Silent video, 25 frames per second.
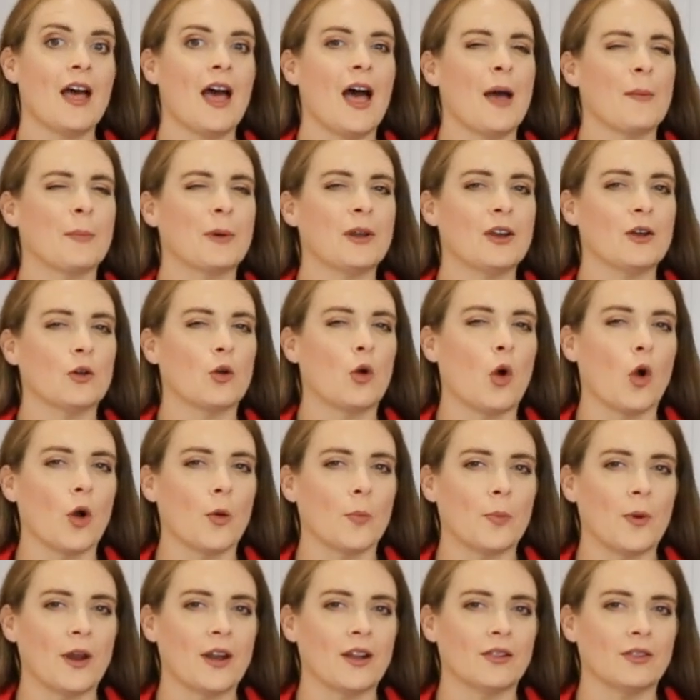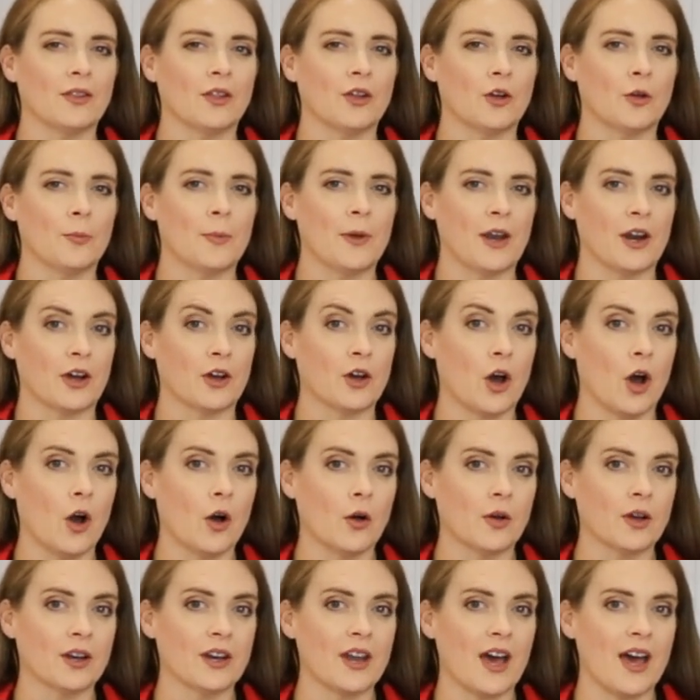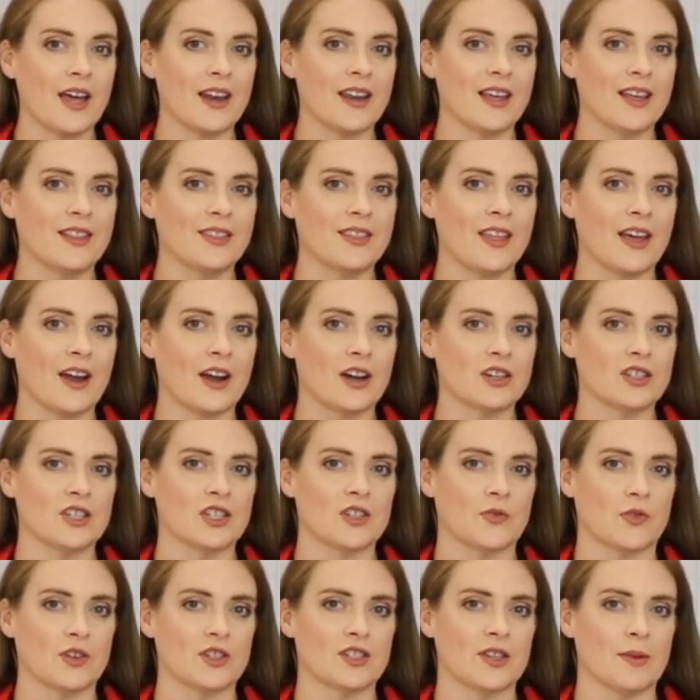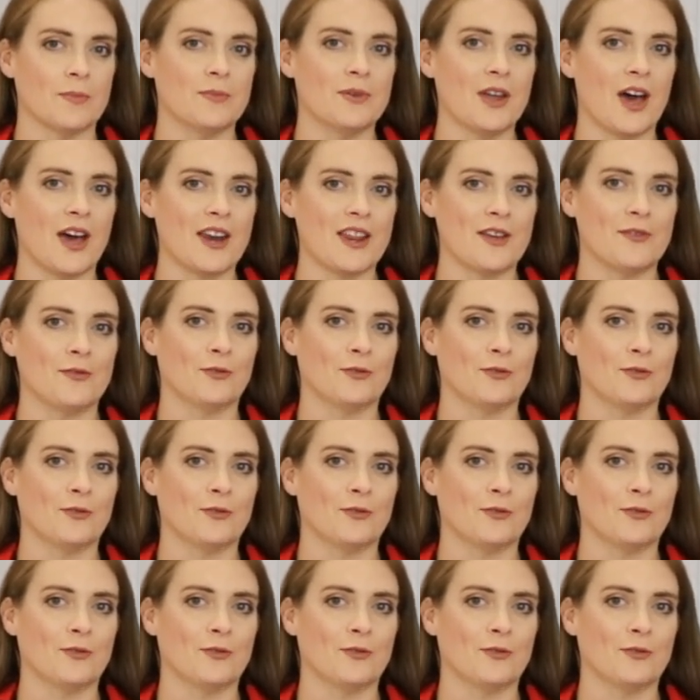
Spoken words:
I'm gonna incorporate a little bit of coconut in there just for some nutty